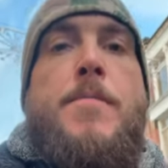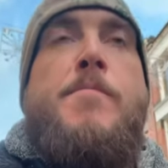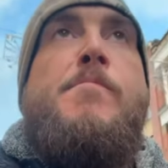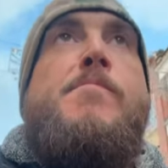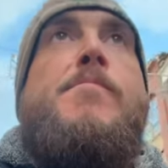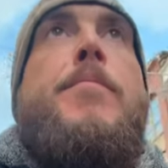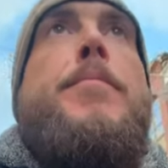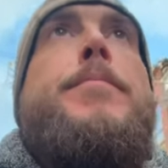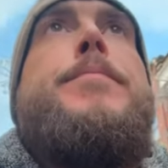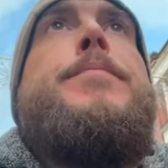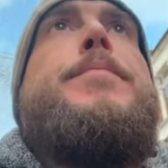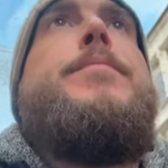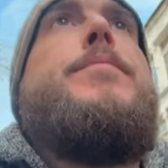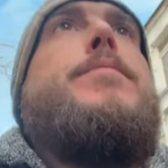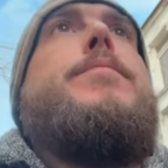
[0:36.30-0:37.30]

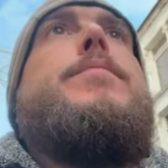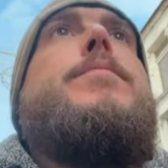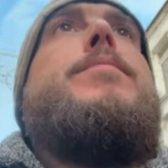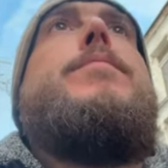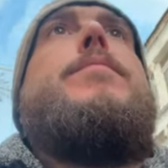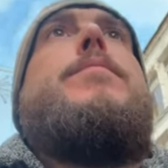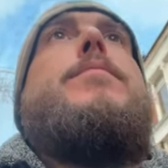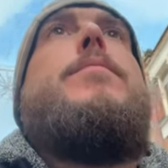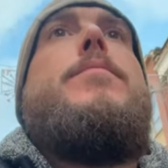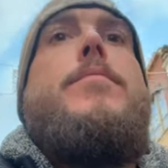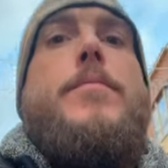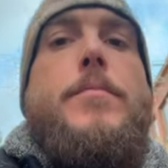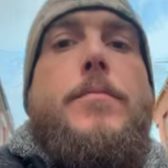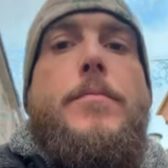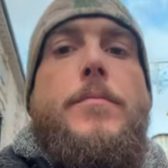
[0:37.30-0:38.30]

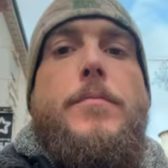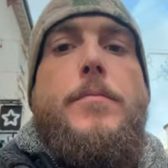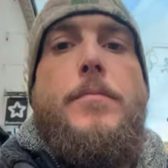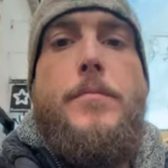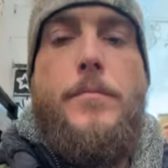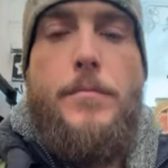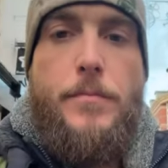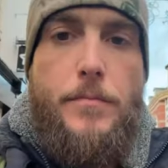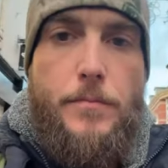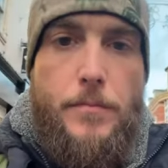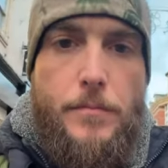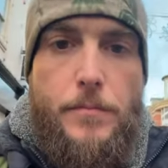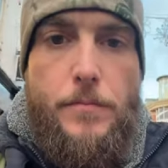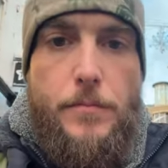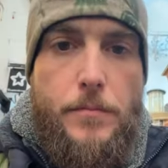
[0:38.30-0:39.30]

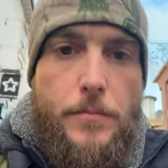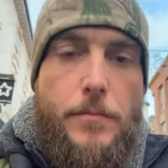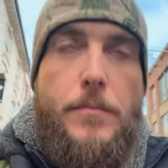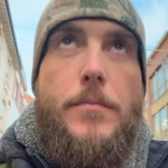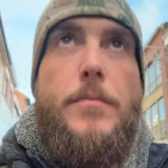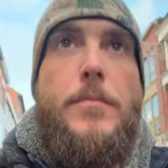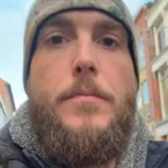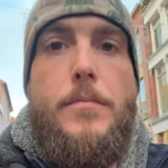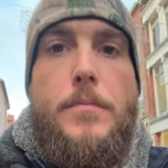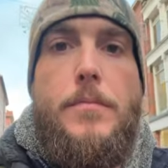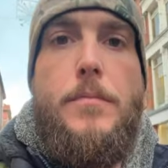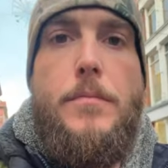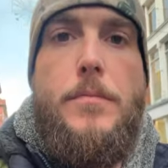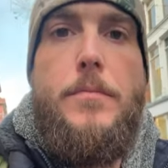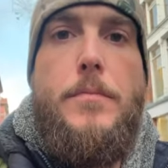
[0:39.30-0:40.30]

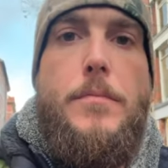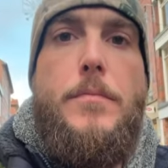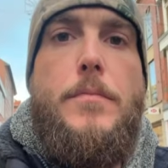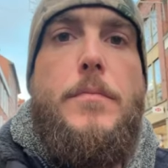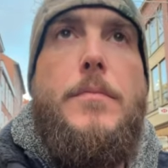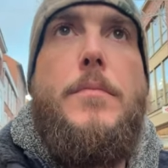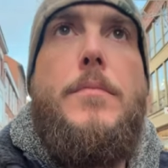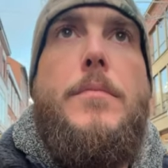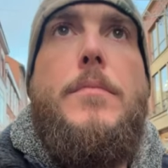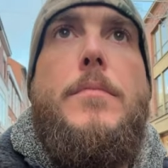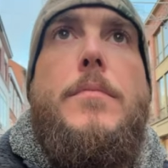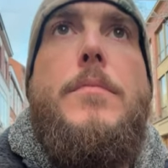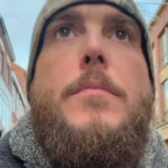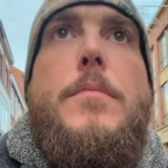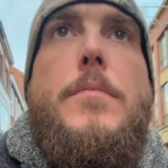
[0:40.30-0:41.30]

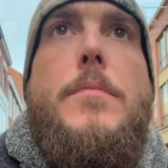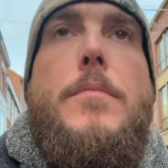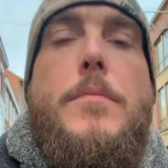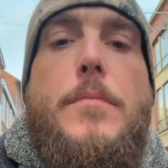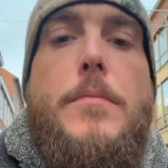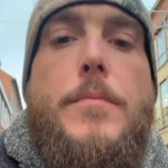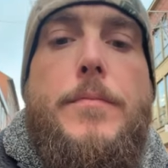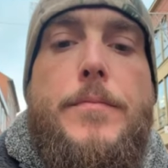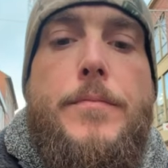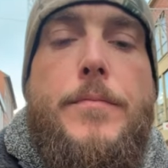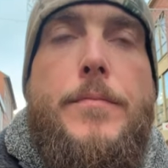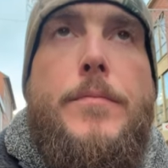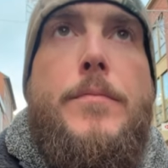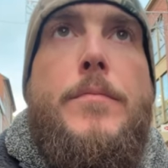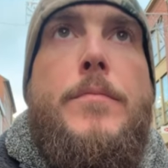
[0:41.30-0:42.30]

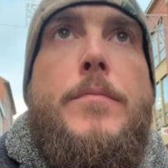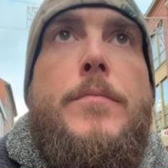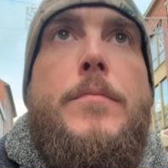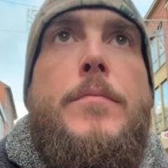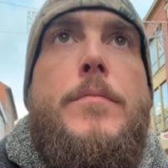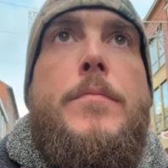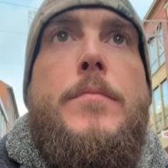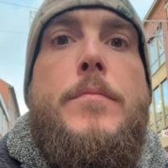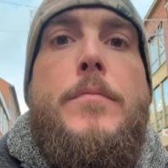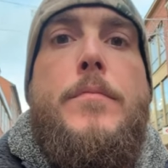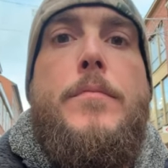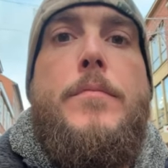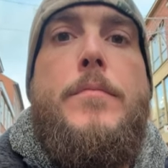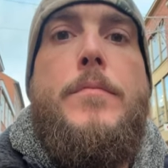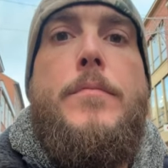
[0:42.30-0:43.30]

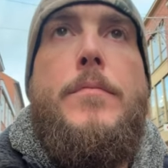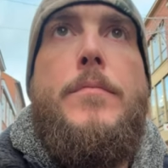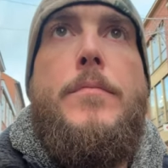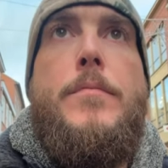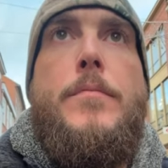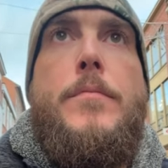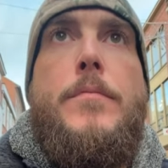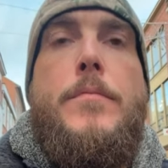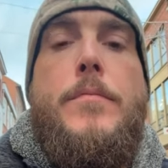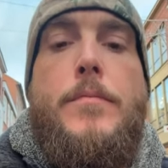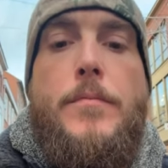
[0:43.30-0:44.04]
Nobody speaks.